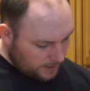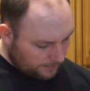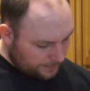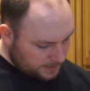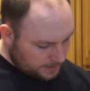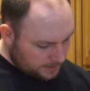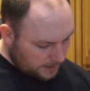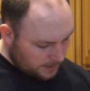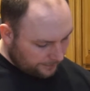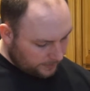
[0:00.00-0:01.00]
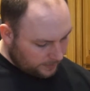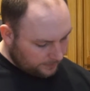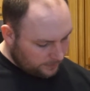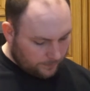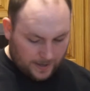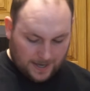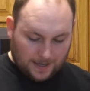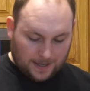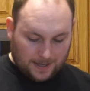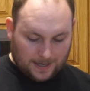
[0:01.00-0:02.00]
rack position halfway through
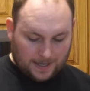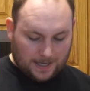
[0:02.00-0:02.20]
baking.